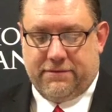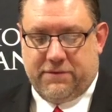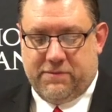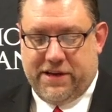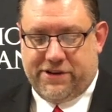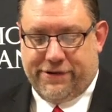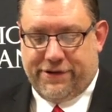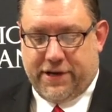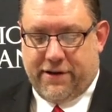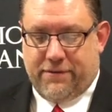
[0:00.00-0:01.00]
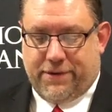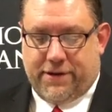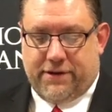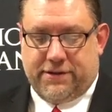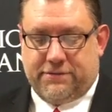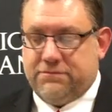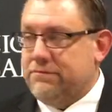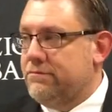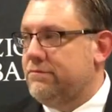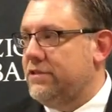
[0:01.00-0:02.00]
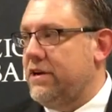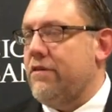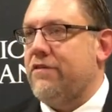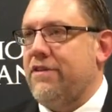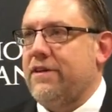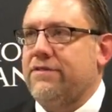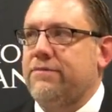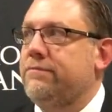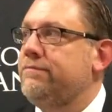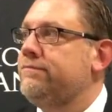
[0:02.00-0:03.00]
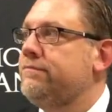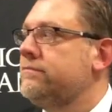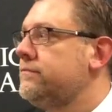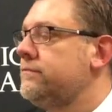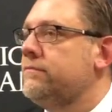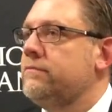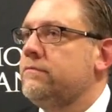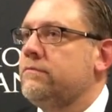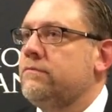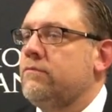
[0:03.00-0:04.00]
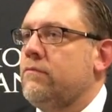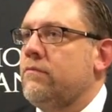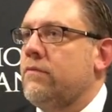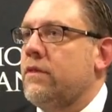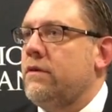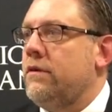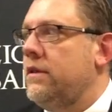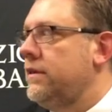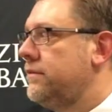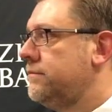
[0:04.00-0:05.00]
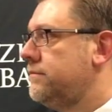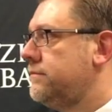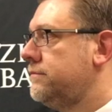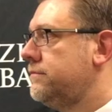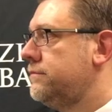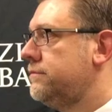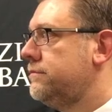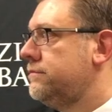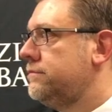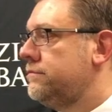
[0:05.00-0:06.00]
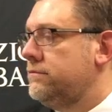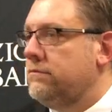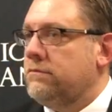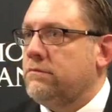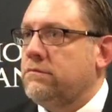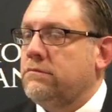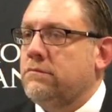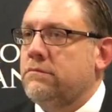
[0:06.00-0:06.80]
and we made sure we took care of the ball and did other things. How do you characterize your jump shooting, especially from three? I mean, you you said,